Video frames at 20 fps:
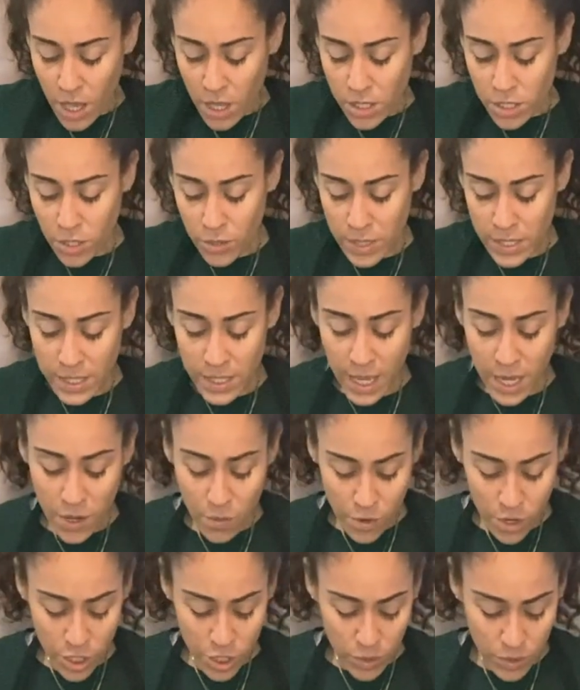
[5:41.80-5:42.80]
So today
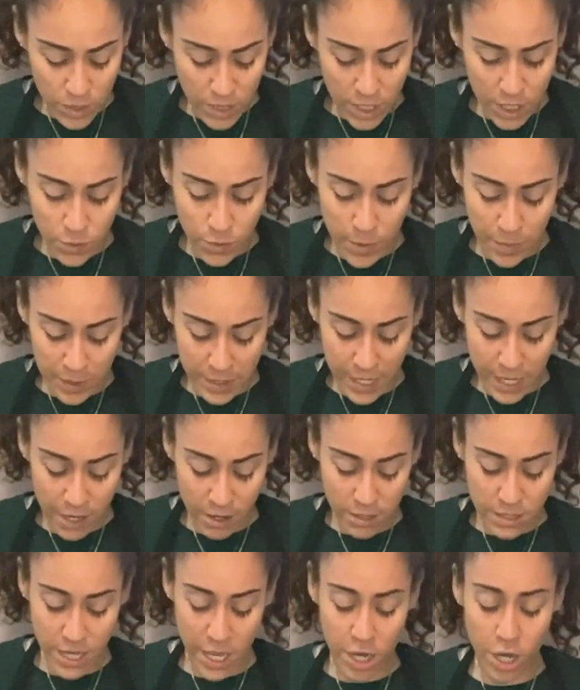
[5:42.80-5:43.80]
we're using sweet
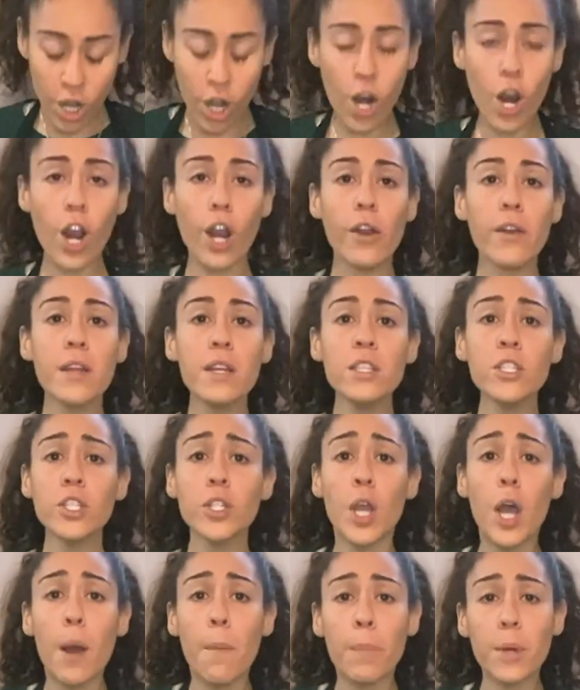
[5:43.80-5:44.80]
potatoes that are orange,
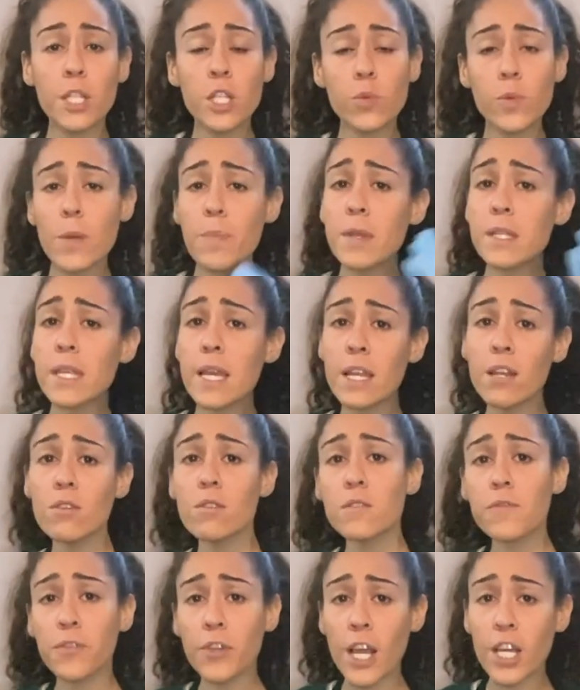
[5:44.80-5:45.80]
but sweet
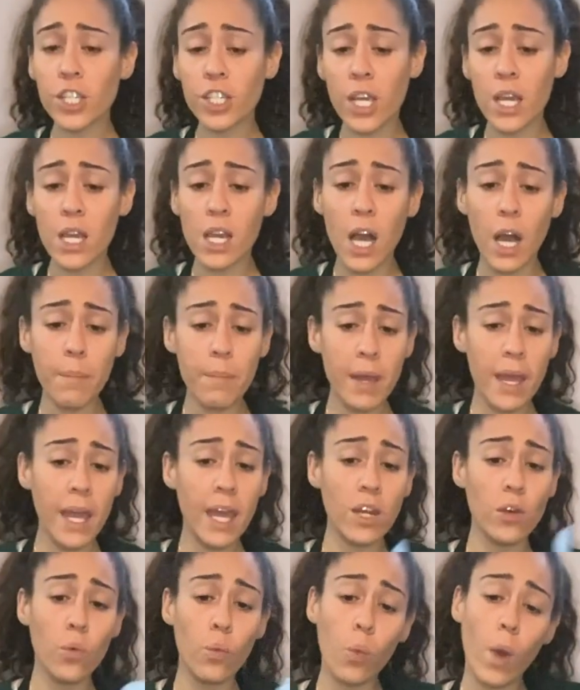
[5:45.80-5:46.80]
potatoes flesh can come
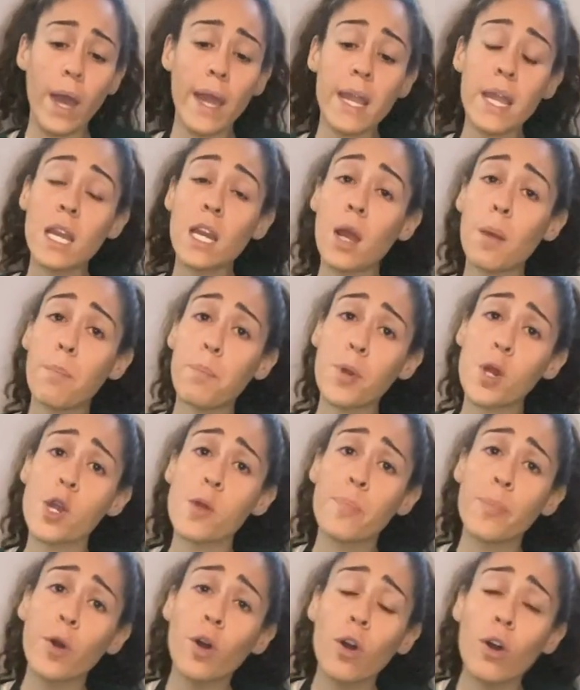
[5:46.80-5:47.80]
in white,
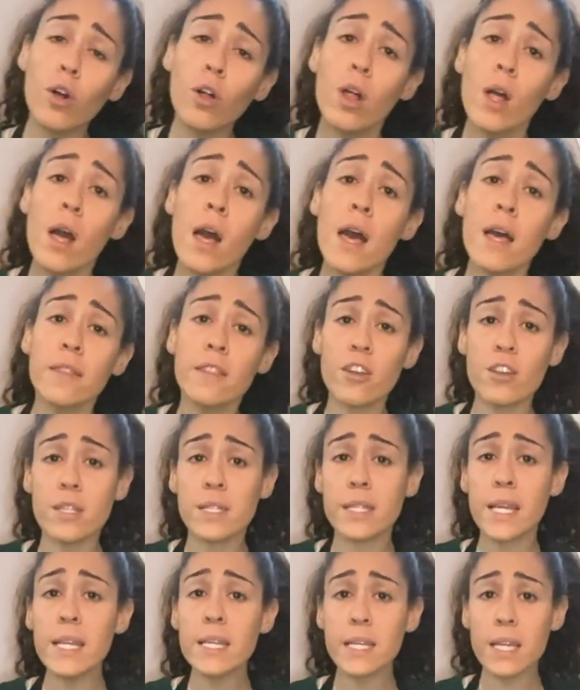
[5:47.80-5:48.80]
purple, their
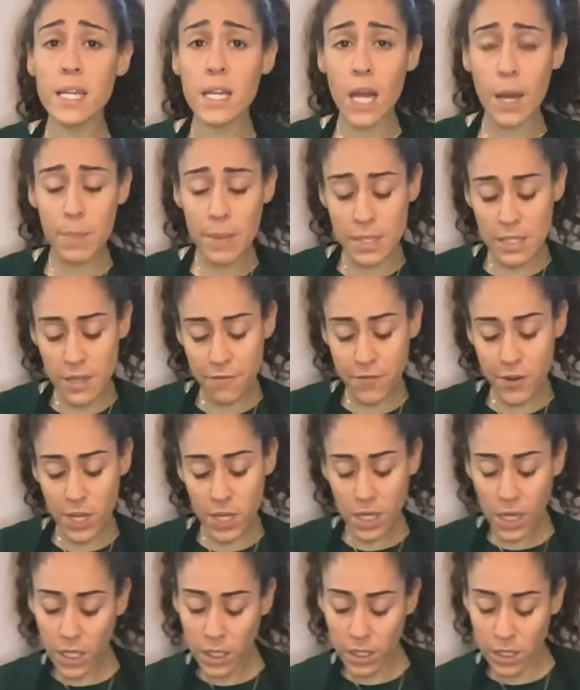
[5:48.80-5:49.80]
skin can come in
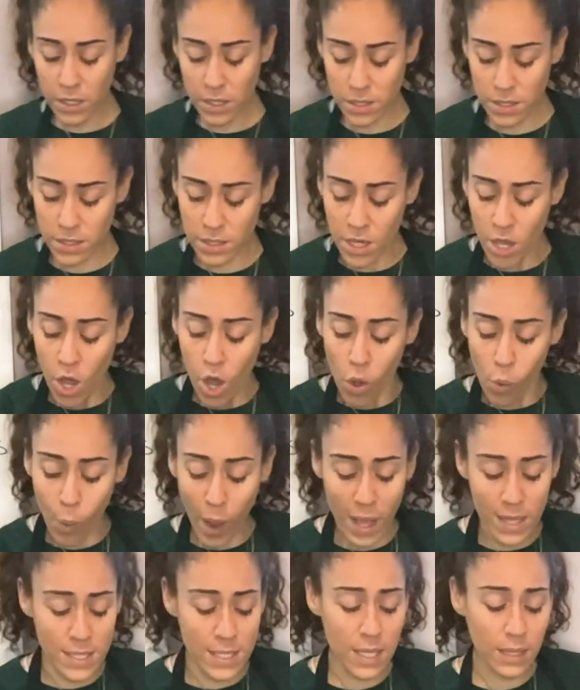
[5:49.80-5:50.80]
different colors.
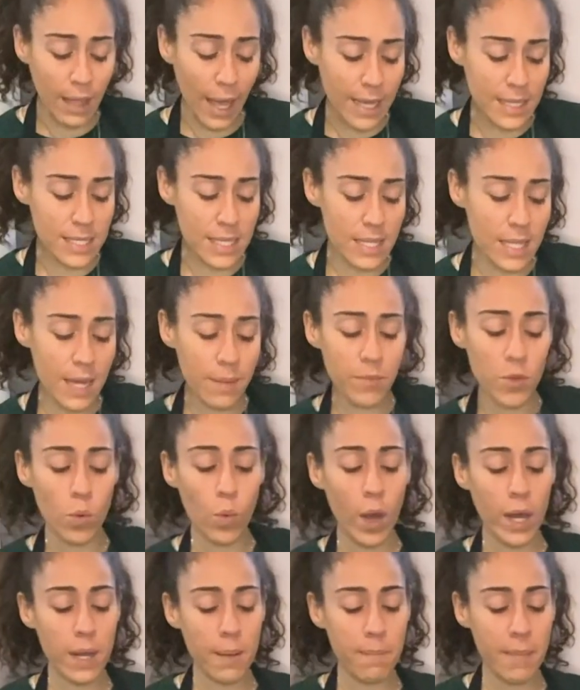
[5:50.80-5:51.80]
While selecting them, you
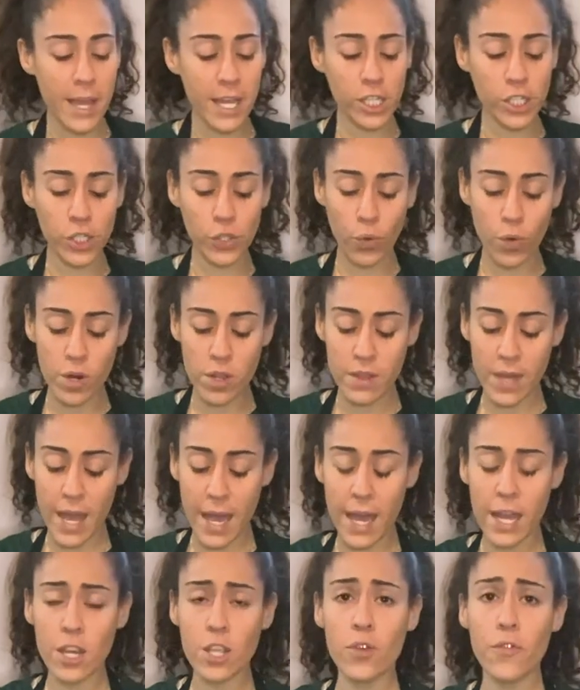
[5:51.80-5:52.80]
want to make sure
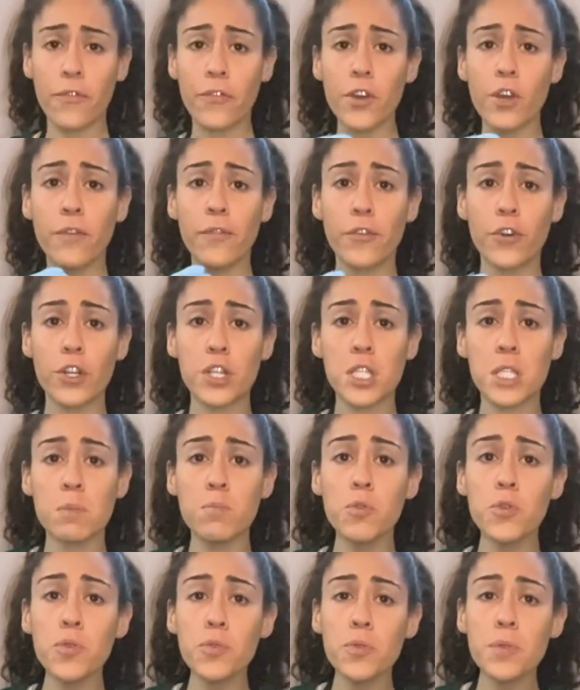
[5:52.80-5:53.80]
that you feel for
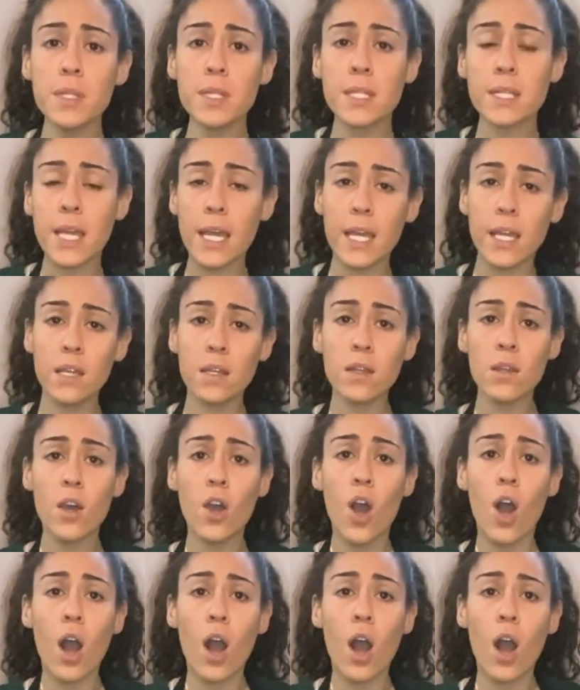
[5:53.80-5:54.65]
smooth skin